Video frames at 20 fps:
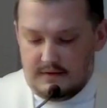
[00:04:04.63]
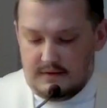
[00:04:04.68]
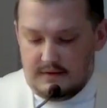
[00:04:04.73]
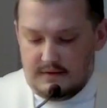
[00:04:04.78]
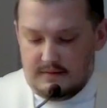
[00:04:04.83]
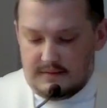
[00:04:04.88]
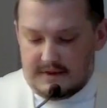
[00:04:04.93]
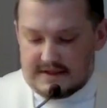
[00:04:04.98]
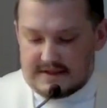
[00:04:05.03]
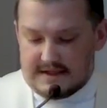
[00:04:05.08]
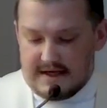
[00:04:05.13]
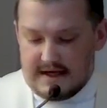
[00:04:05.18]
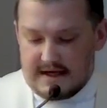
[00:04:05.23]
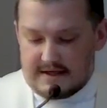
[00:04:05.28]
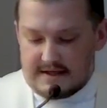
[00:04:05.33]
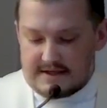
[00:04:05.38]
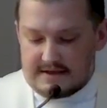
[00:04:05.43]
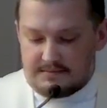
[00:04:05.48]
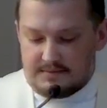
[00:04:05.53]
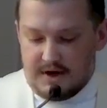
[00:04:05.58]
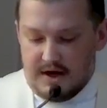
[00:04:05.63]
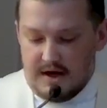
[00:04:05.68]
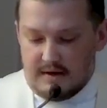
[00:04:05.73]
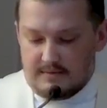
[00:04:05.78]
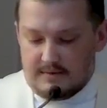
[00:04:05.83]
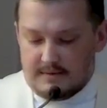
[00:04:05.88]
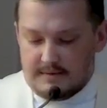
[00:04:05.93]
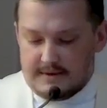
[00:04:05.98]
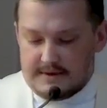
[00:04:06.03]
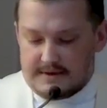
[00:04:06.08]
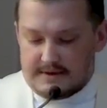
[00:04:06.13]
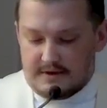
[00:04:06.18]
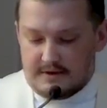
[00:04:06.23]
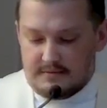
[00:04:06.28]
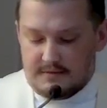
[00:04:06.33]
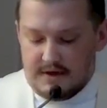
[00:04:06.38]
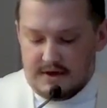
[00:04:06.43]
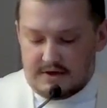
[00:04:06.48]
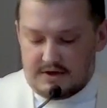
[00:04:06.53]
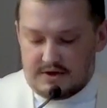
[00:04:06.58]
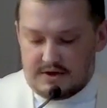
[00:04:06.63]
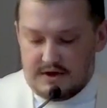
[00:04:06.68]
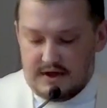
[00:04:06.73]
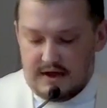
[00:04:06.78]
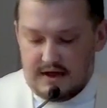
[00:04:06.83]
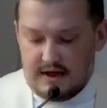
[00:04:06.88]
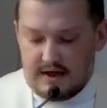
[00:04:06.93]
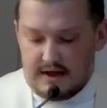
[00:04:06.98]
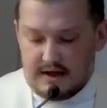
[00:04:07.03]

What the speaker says: Because that is the problem with so much AI